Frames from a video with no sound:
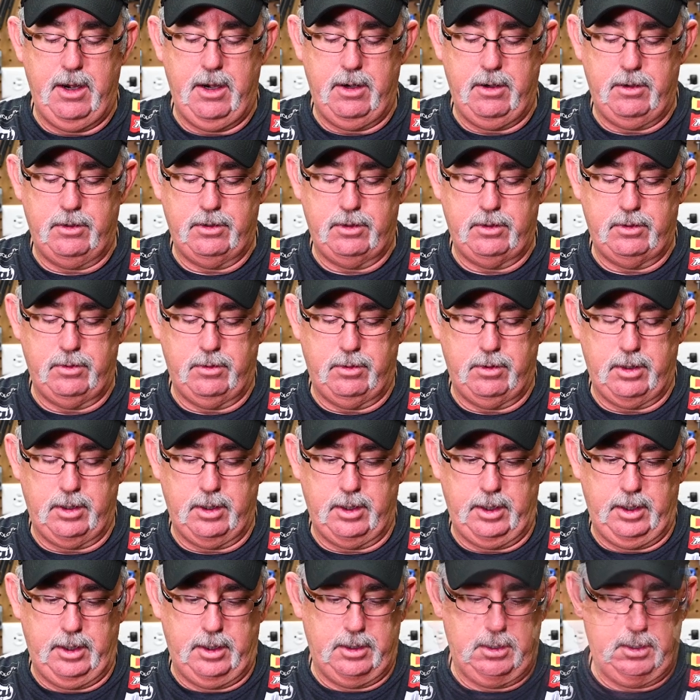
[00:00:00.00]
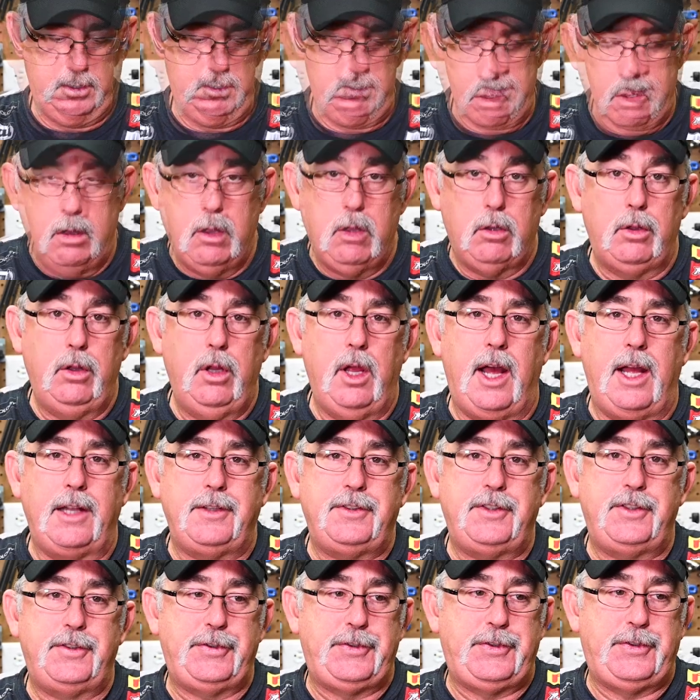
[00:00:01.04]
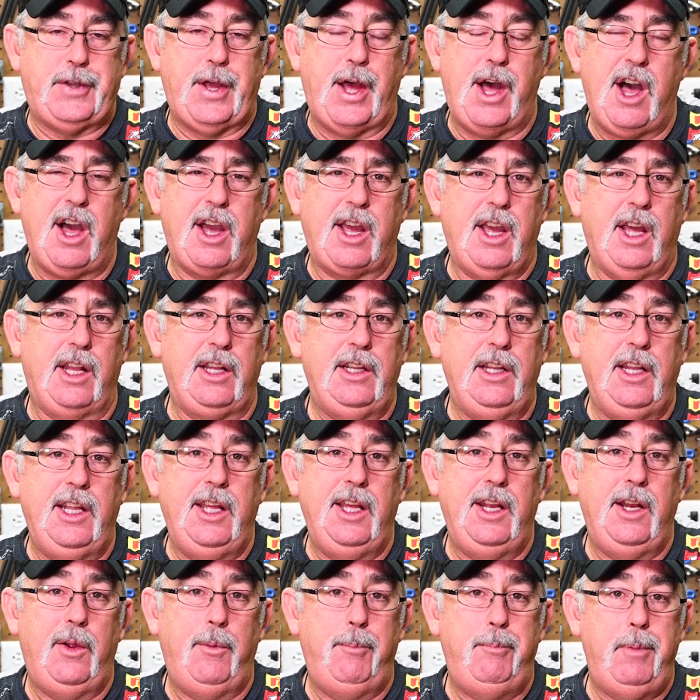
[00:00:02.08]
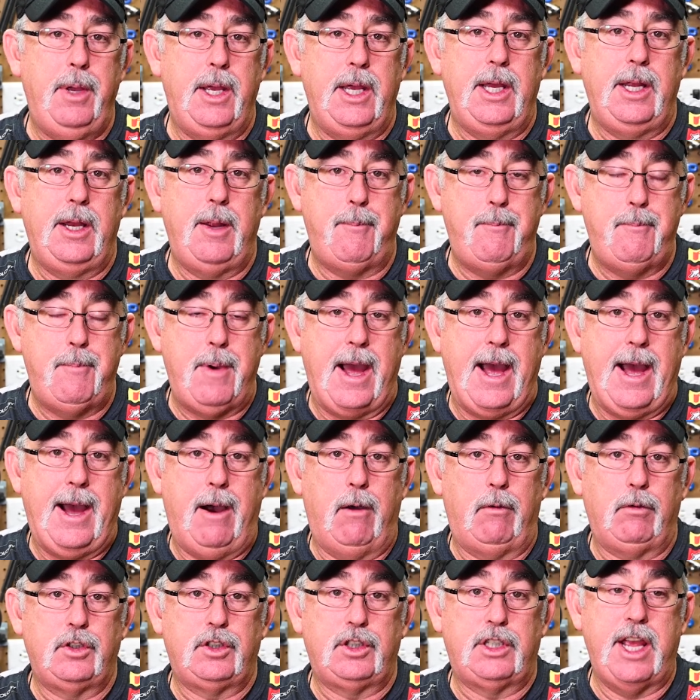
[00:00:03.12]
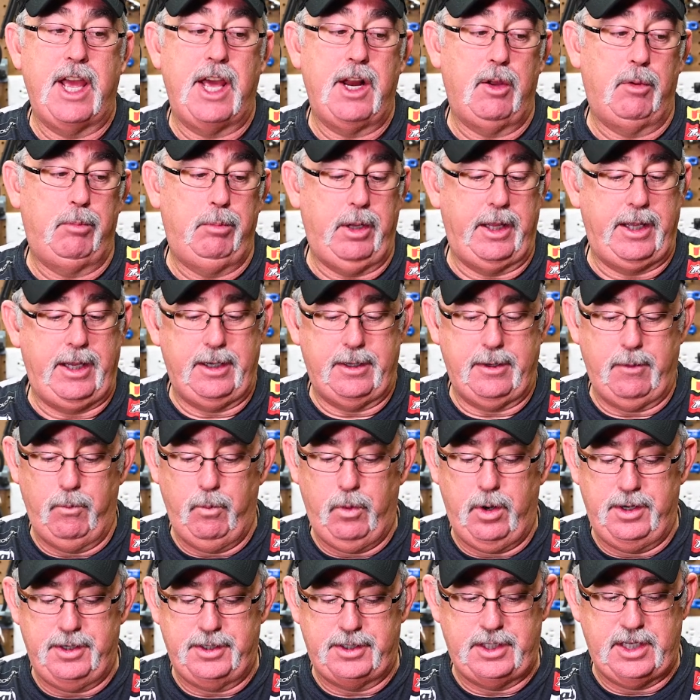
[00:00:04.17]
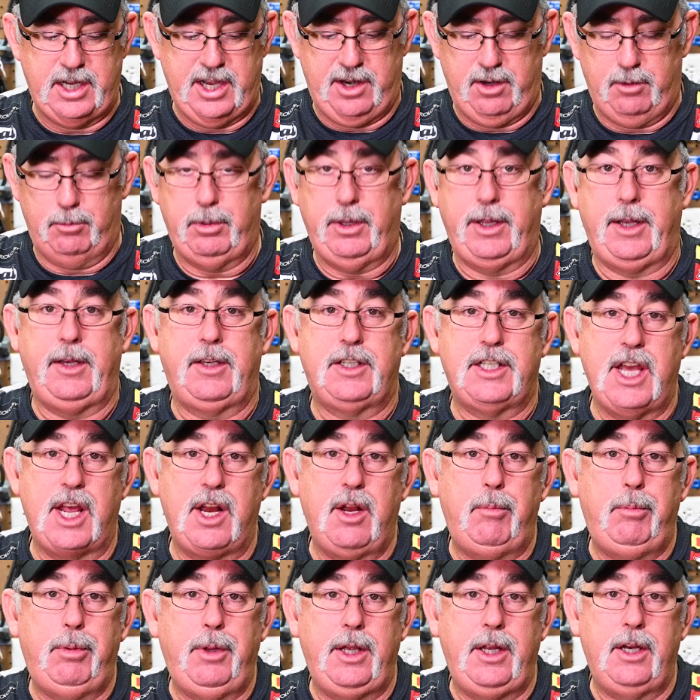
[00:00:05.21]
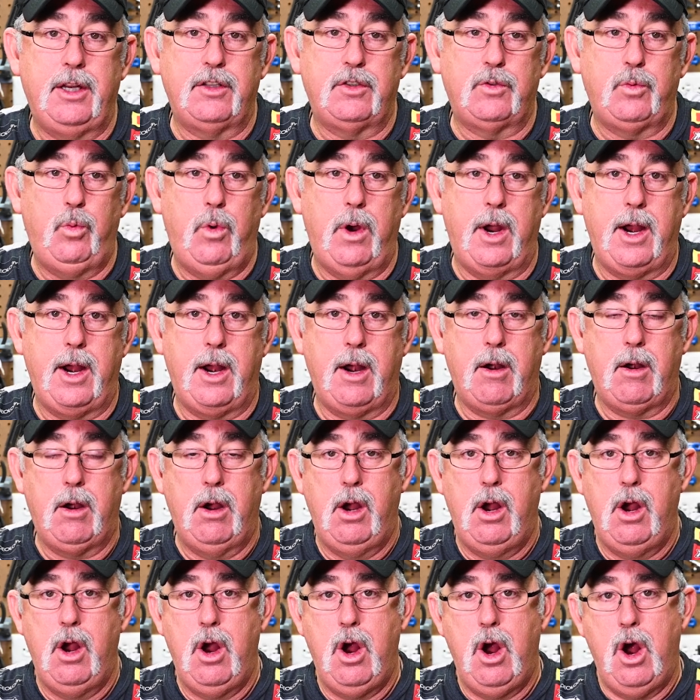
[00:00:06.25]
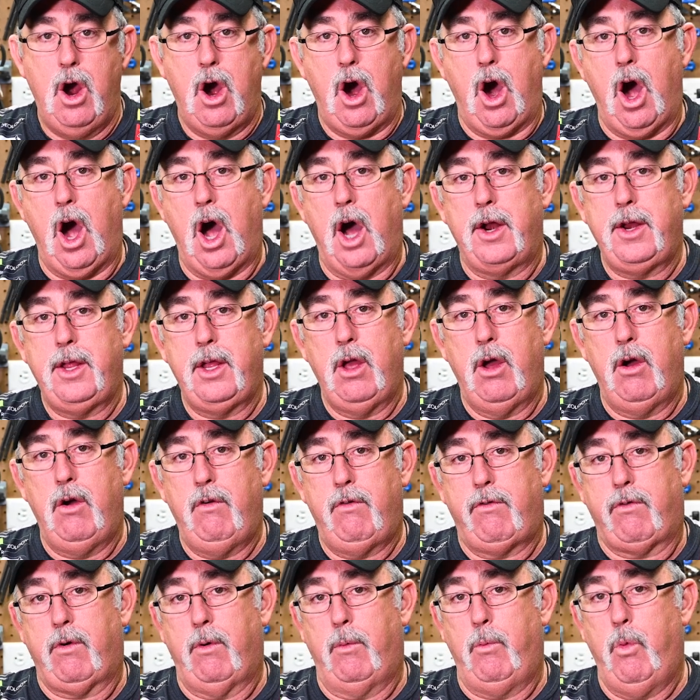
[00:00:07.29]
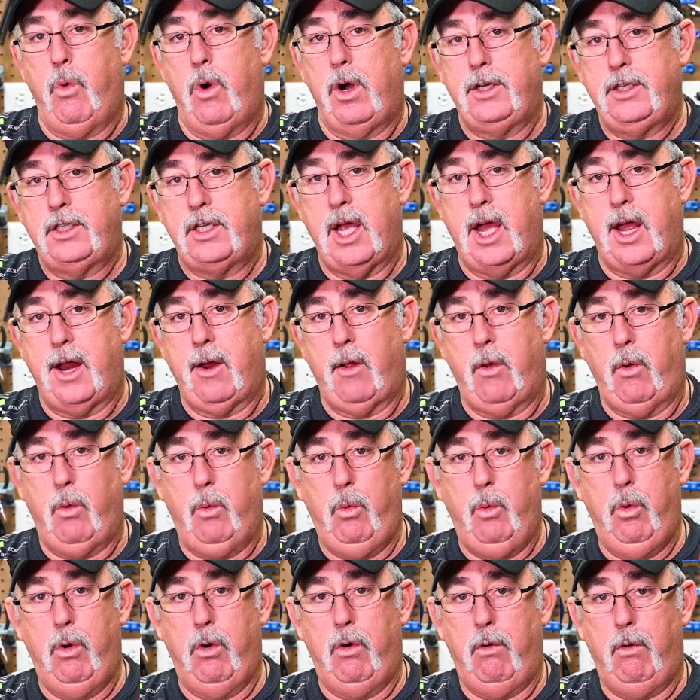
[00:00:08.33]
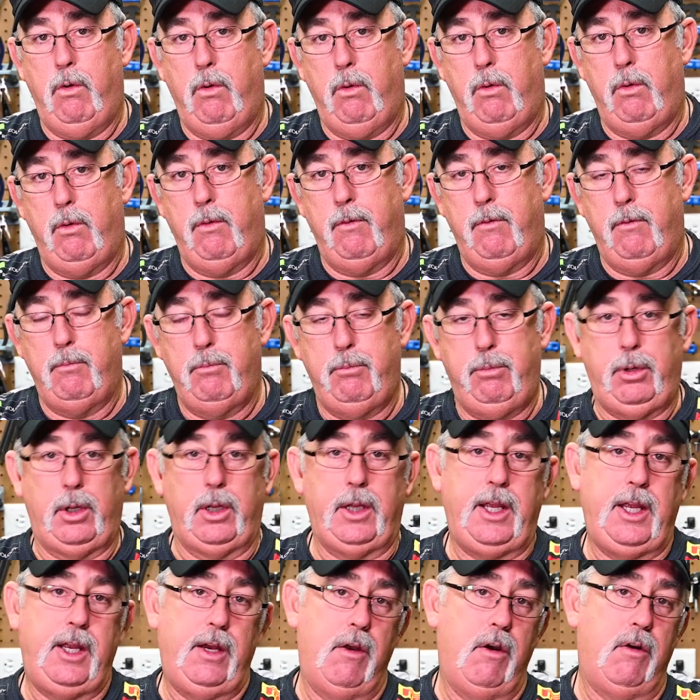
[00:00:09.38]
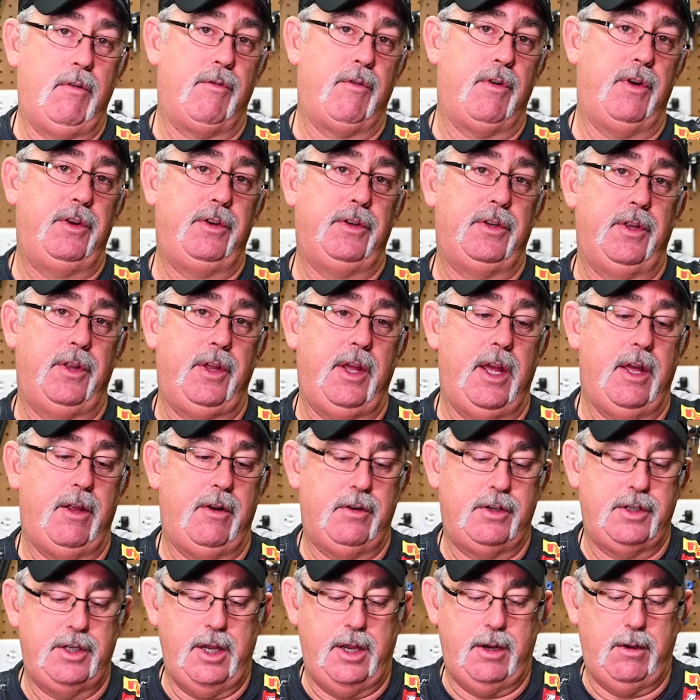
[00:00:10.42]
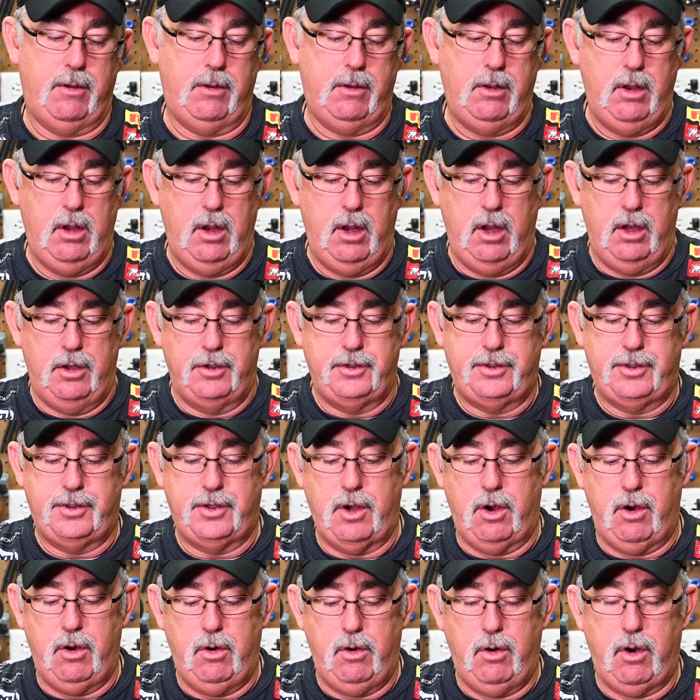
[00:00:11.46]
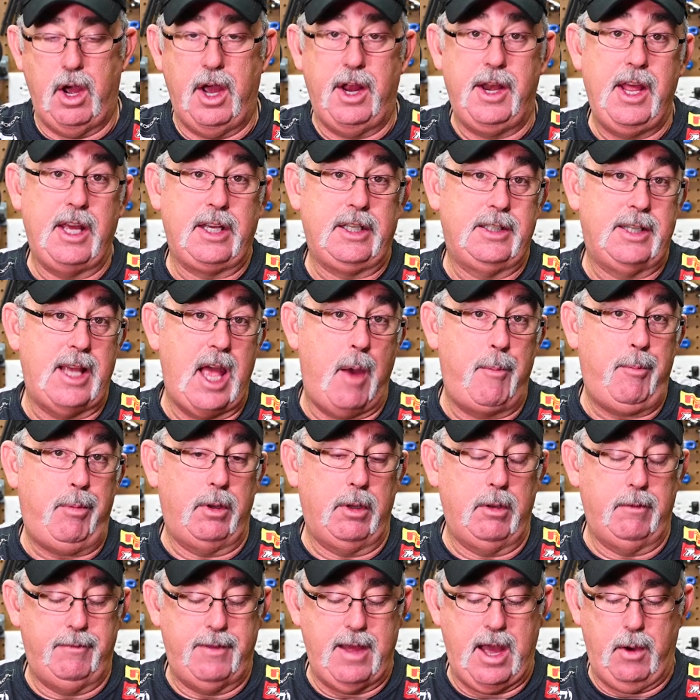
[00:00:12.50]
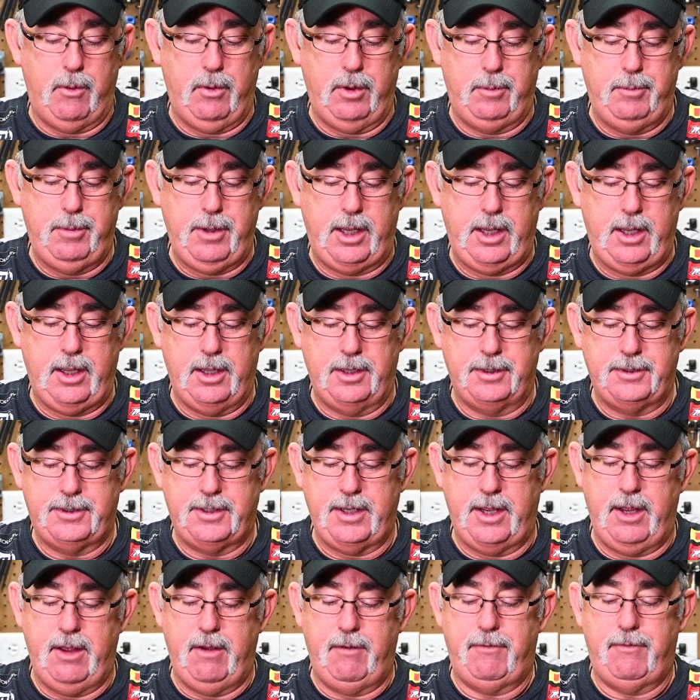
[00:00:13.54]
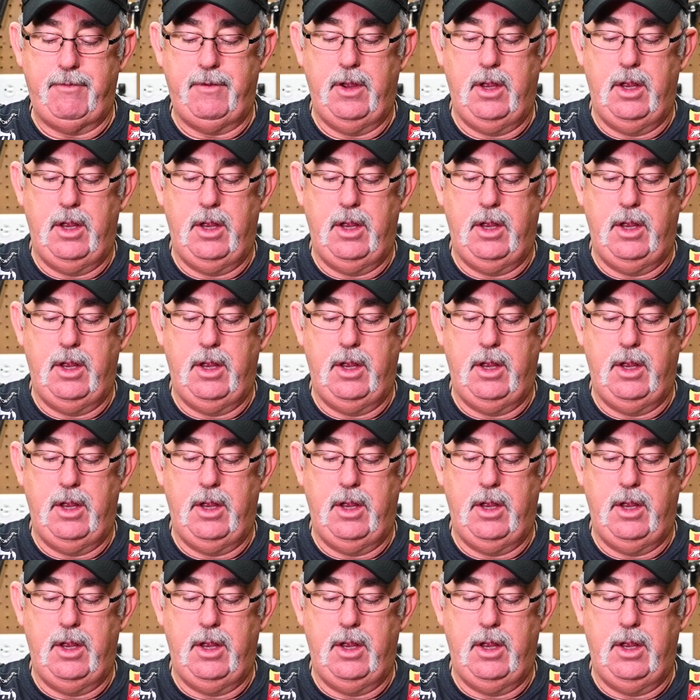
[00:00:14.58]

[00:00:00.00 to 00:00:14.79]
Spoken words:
here shortly. Let's talk a little bit about channel bleed. And what is channel bleed? Channel bleed is where audio from one channel will bleed over into the other channel. So an example of that would be is if